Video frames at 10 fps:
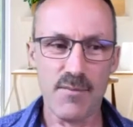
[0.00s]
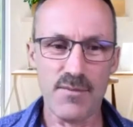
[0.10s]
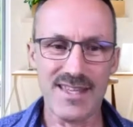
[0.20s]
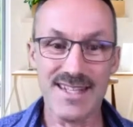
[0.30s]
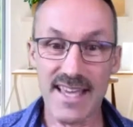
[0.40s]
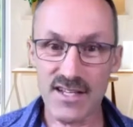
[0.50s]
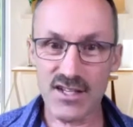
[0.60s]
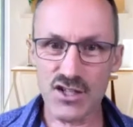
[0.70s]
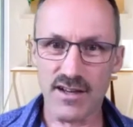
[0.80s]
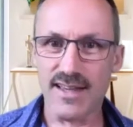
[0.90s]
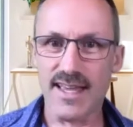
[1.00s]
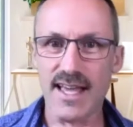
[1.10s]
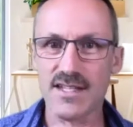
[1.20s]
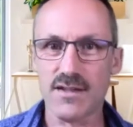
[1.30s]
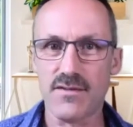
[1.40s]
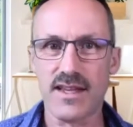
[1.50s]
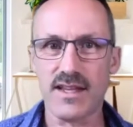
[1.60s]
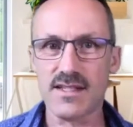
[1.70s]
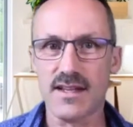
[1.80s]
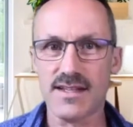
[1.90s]
danger, I guess, of things
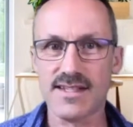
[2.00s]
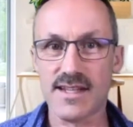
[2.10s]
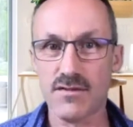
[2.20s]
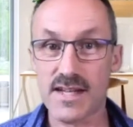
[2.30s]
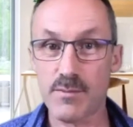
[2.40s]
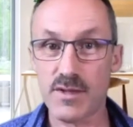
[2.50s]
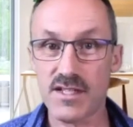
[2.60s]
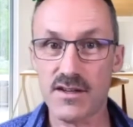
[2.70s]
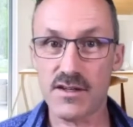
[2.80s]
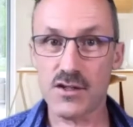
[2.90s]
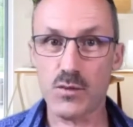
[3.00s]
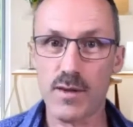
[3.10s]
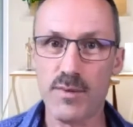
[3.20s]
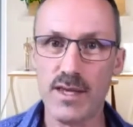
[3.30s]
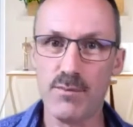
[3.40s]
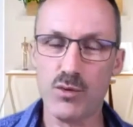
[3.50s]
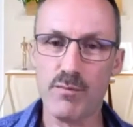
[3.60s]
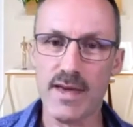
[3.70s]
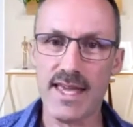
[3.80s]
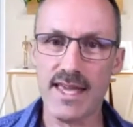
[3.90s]
like self-sabotage, where people
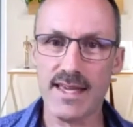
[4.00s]
make